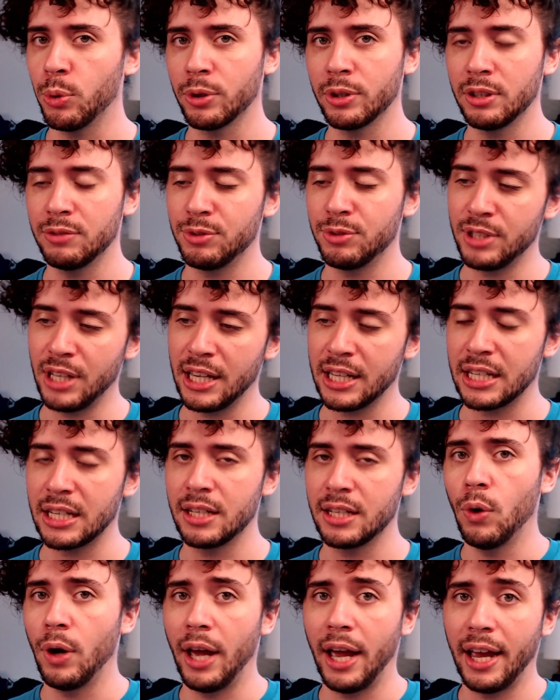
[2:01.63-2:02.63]
if you take
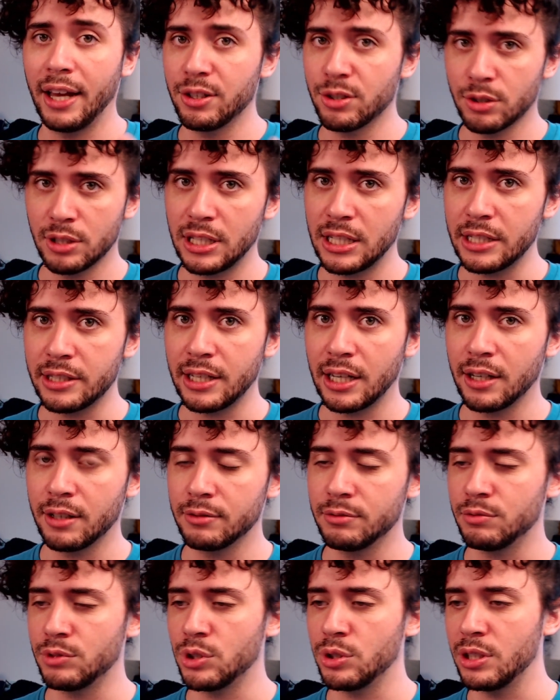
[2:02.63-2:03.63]
it, and your E
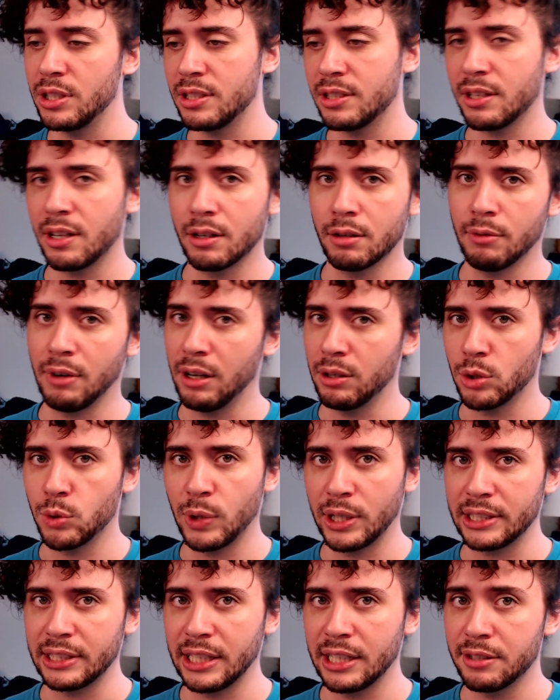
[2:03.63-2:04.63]
down, you need to get around
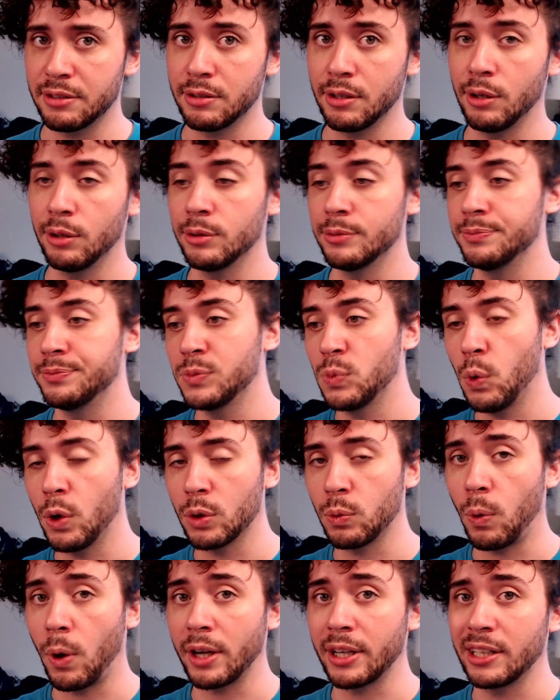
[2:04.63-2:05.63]
quickly. So water
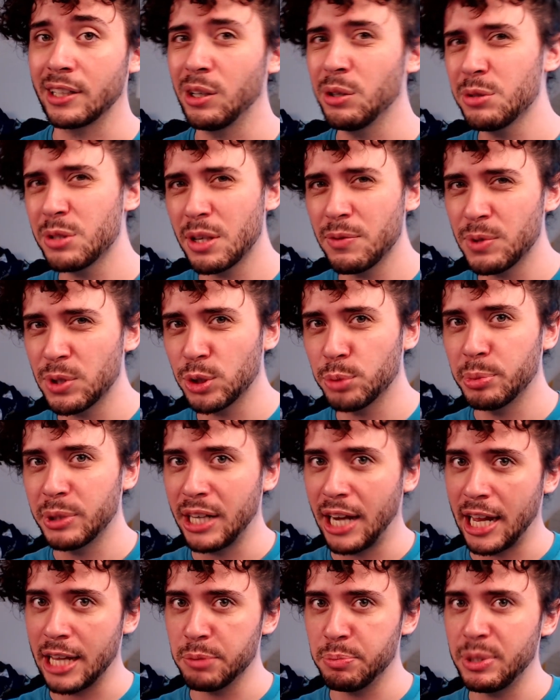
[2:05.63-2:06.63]
walking also gives you a little bit
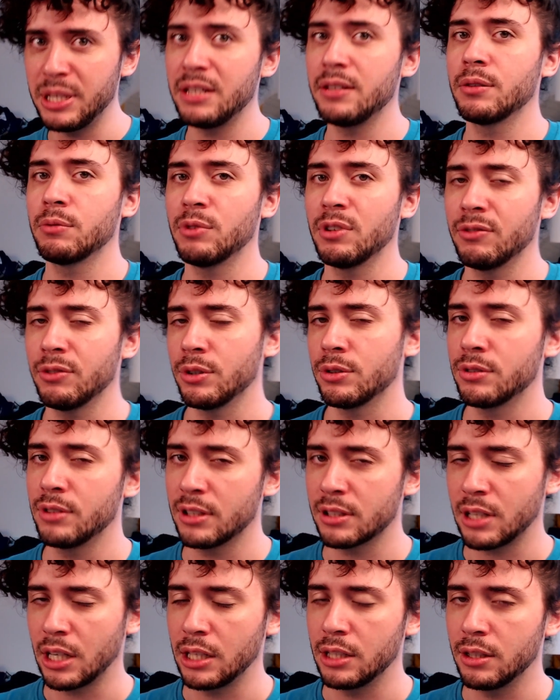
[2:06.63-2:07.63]
of AP in the river, so that's
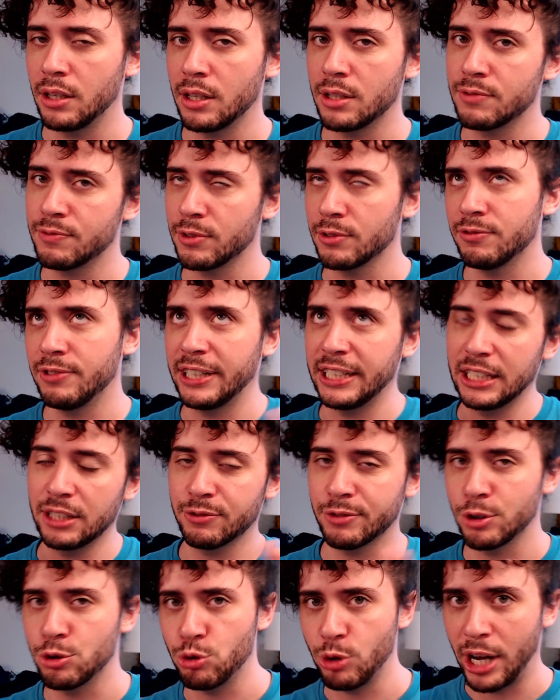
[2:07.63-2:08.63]
kind of nice for fighting
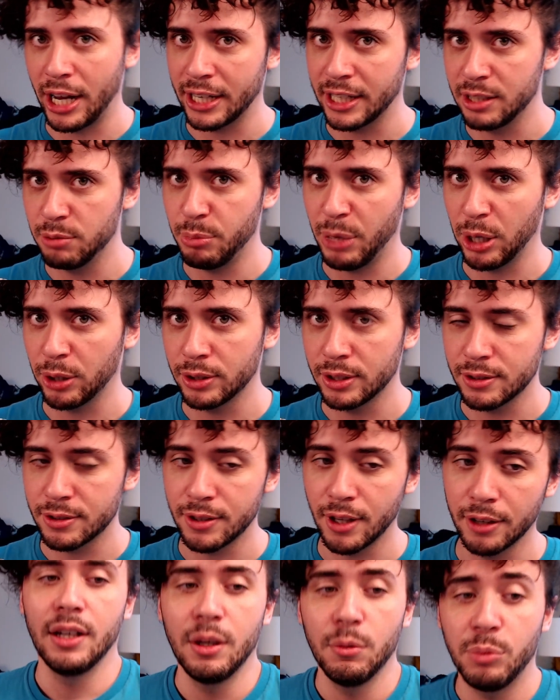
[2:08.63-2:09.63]
for dragon, baron, and
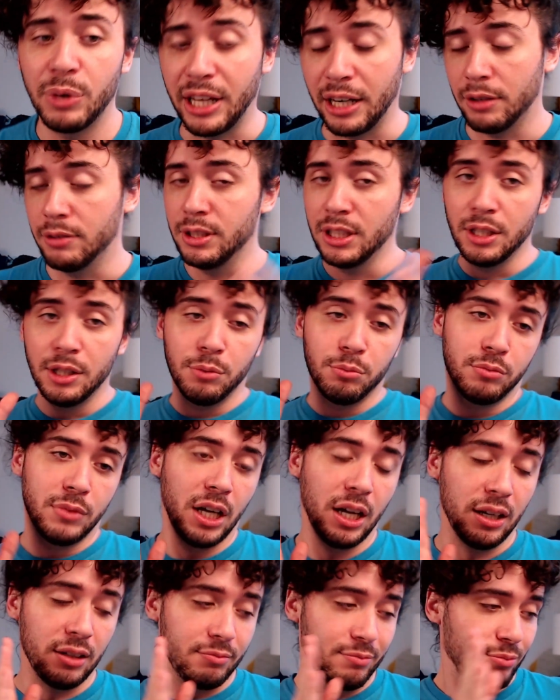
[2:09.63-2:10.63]
stuff. But yeah,
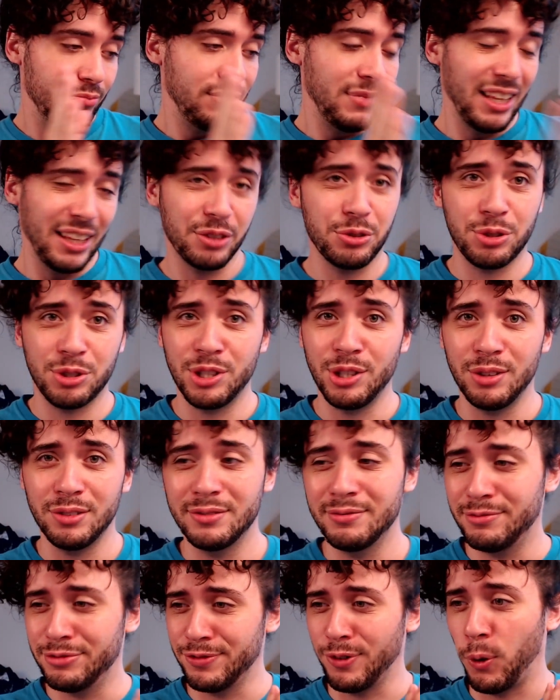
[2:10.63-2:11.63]

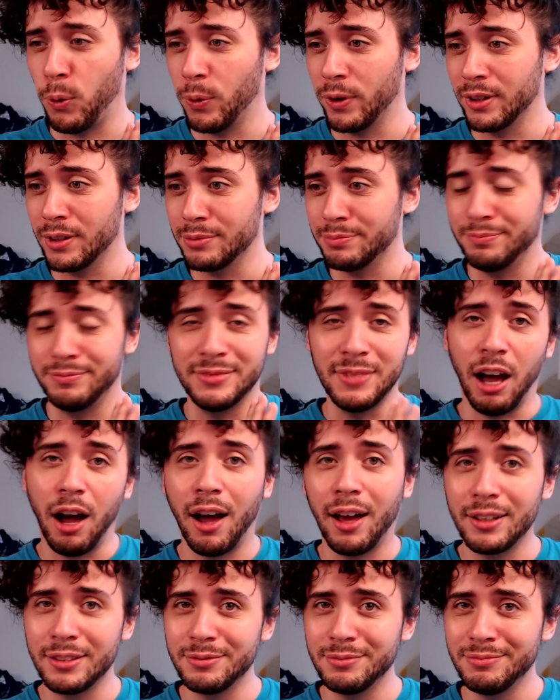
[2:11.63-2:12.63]
electrocute for
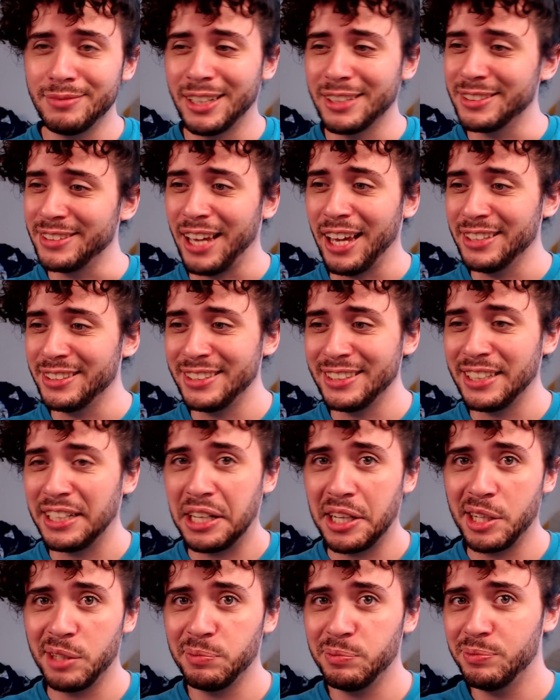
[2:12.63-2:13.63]

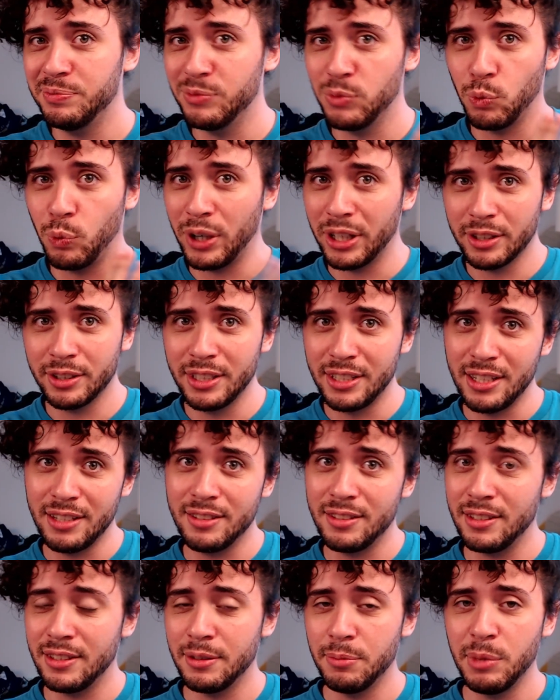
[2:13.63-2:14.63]
non-assassin-y
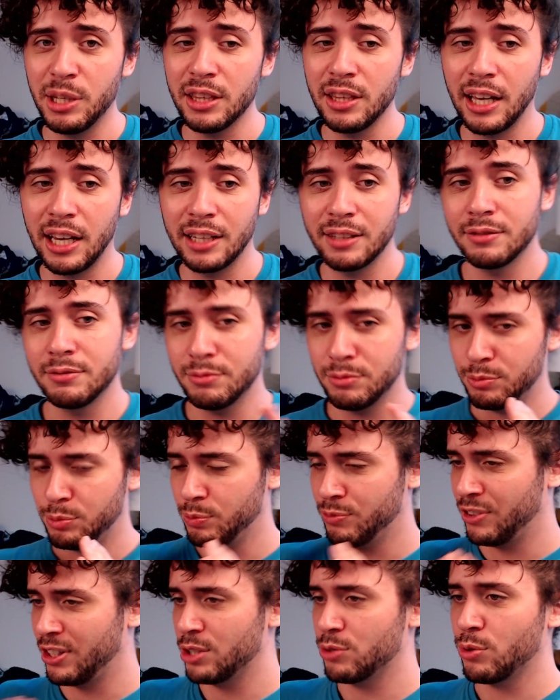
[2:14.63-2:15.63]
weirdness in the mid lane,
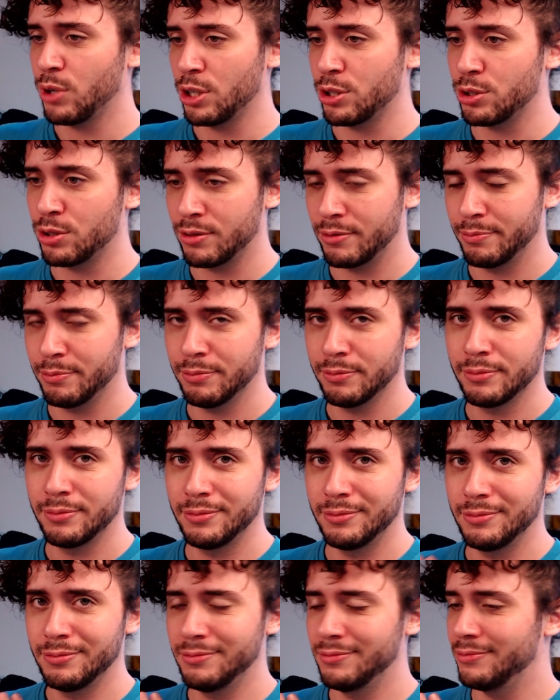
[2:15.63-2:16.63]
phase rush
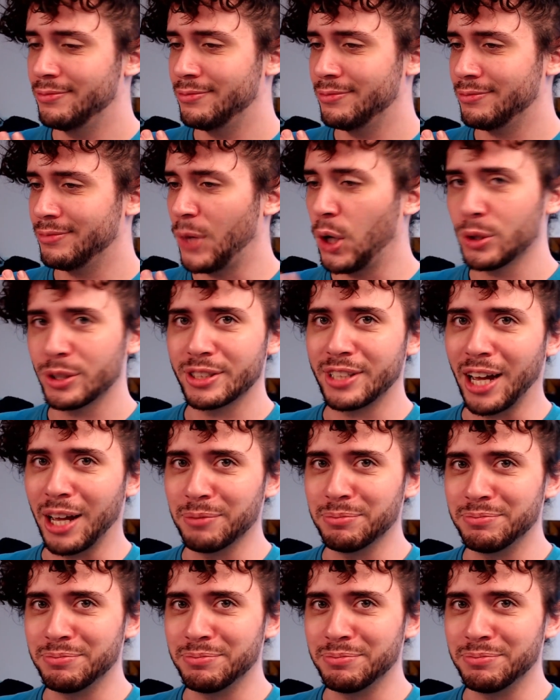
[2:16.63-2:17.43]
all the time.